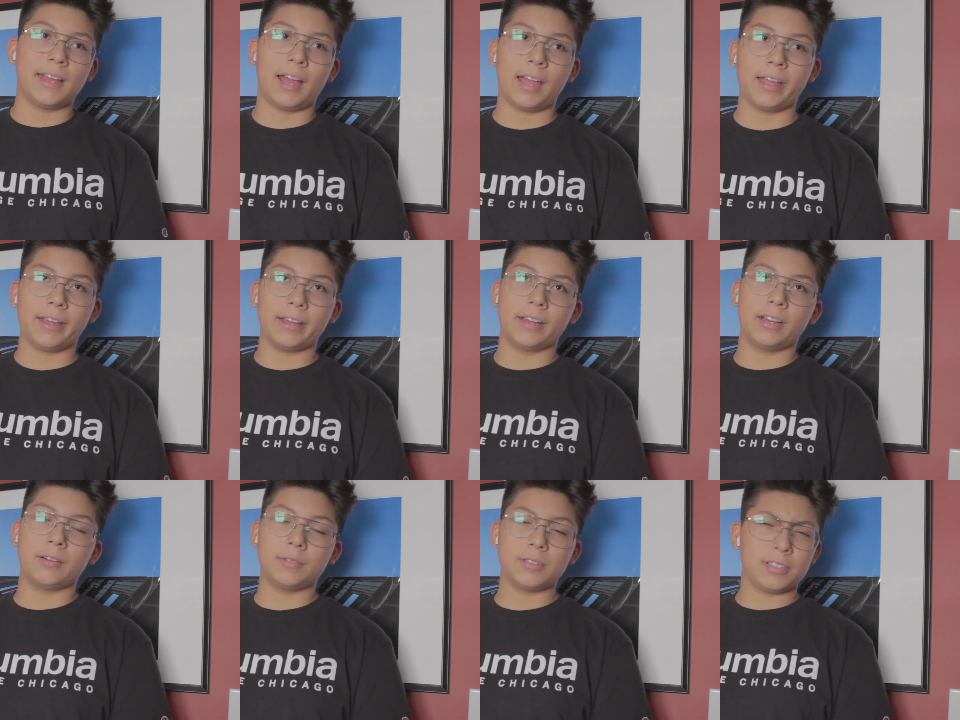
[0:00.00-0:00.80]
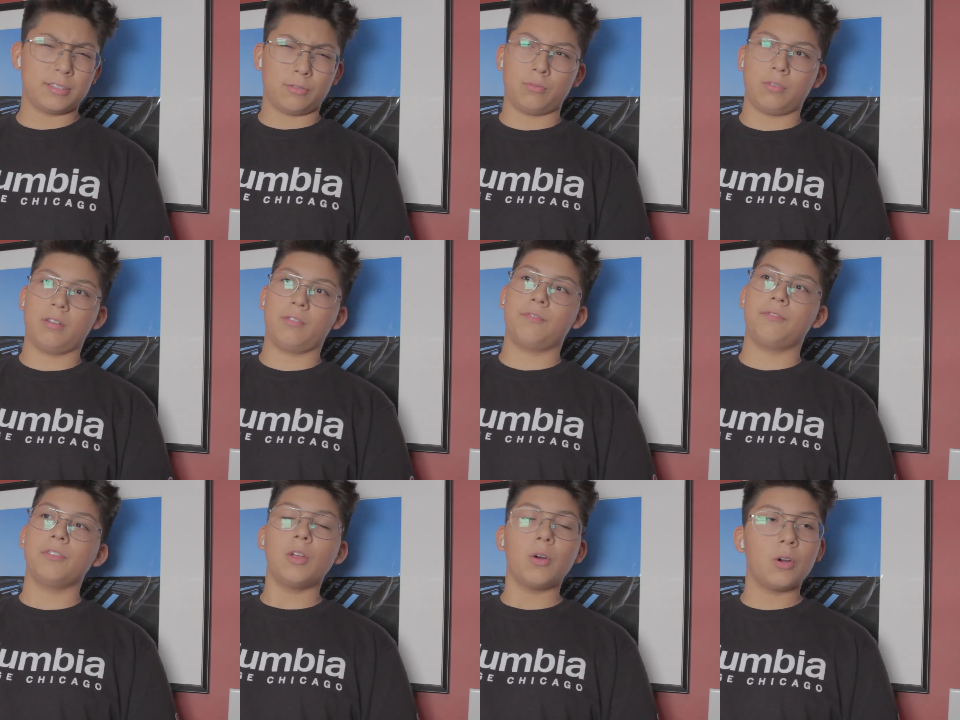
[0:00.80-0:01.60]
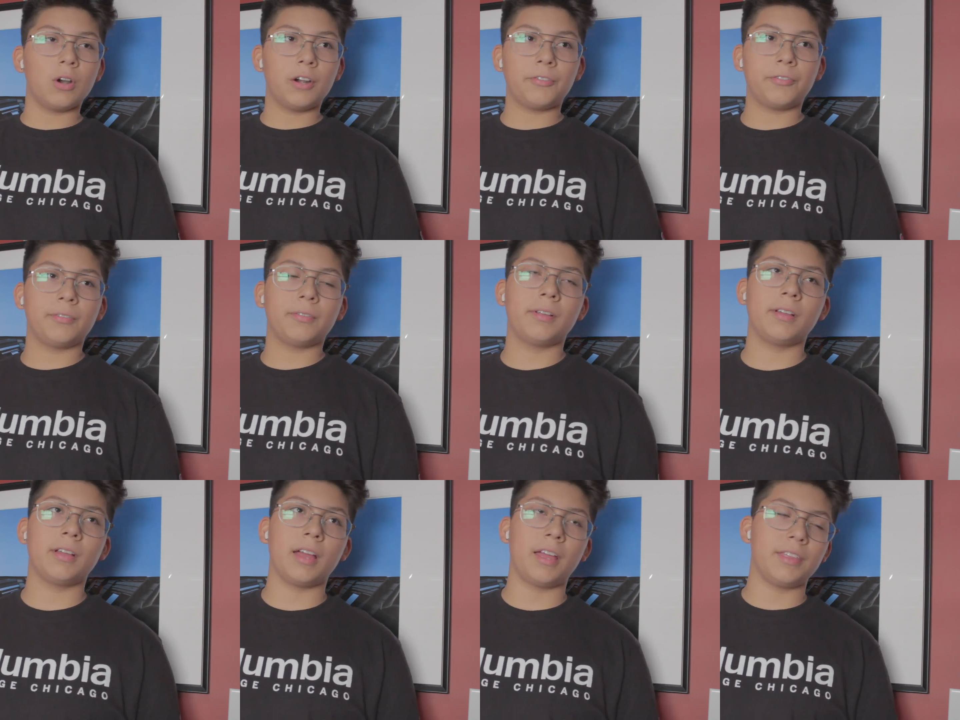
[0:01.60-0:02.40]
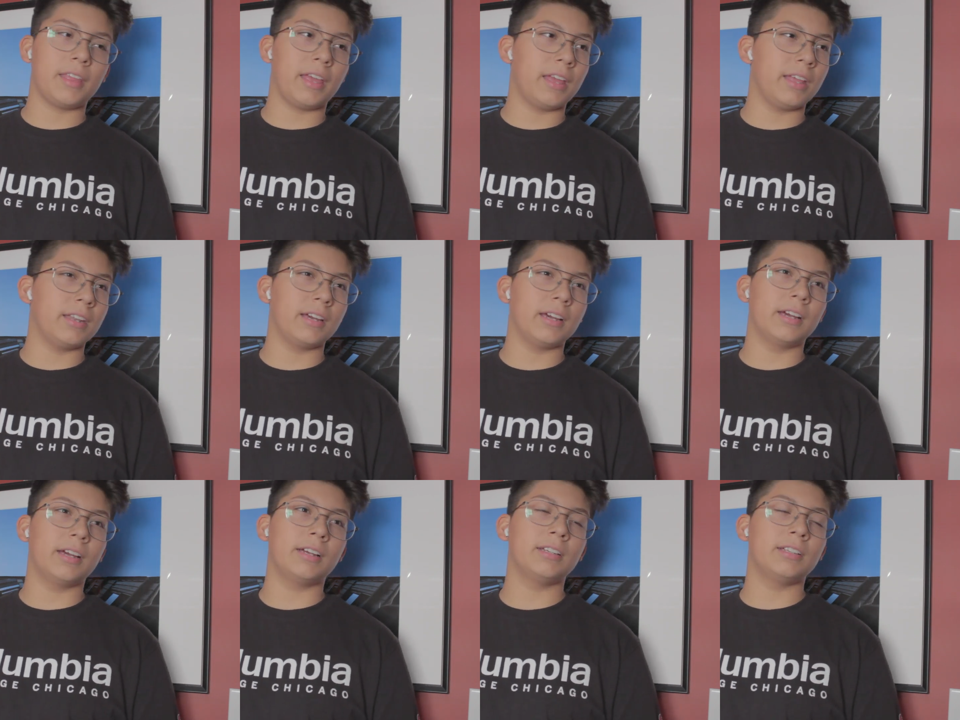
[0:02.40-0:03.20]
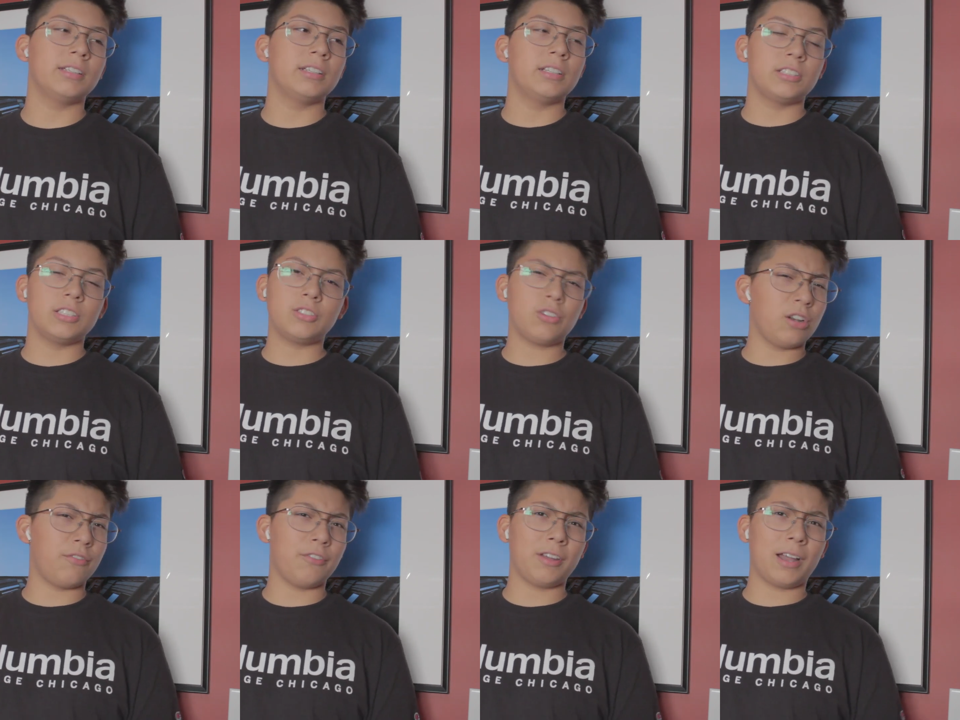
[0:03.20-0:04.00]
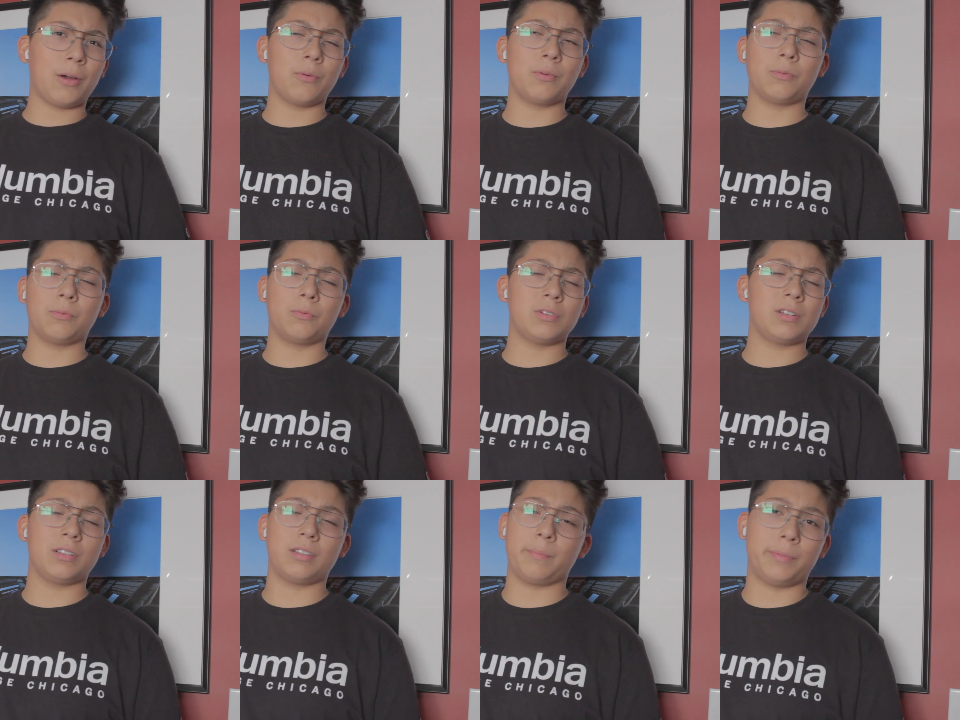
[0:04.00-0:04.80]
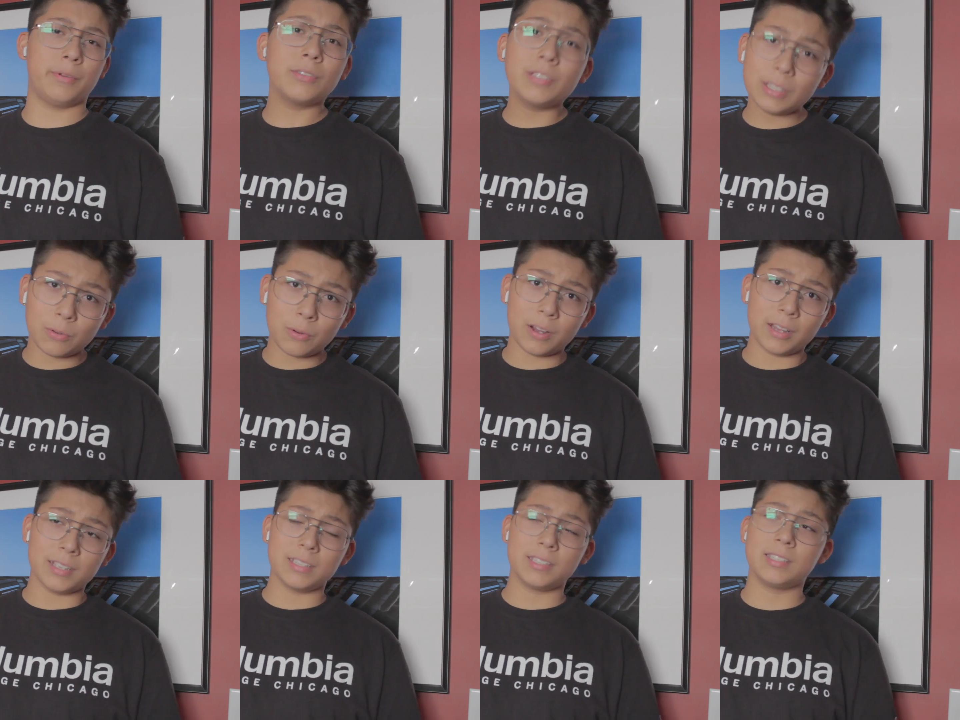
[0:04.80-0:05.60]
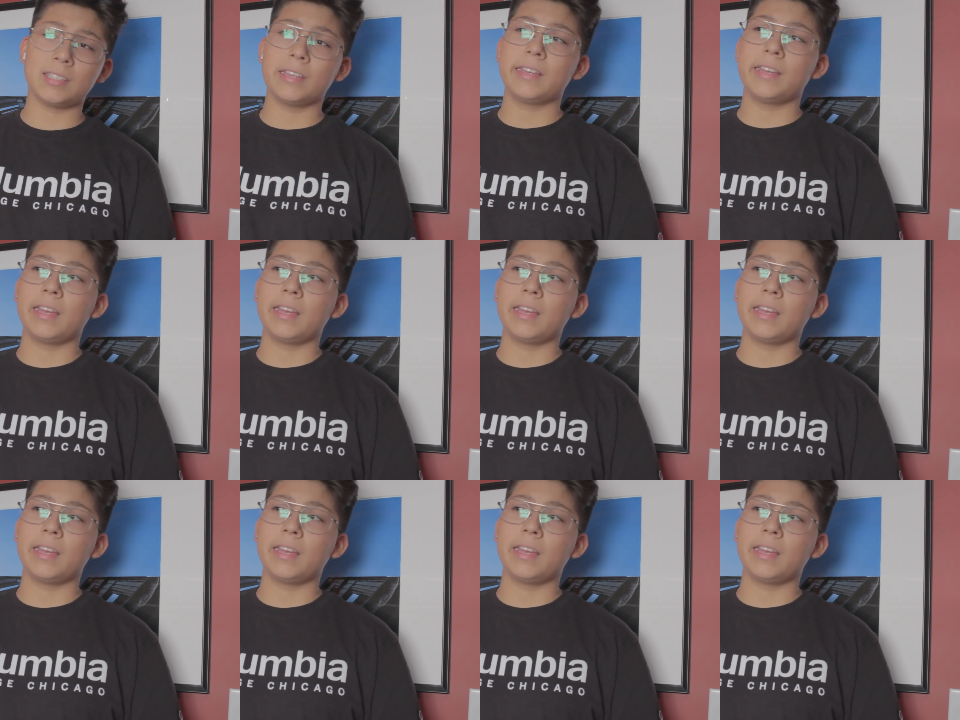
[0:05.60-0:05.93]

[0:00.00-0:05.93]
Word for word: I was at the wrong floor, and then just trying to figure out where the building was,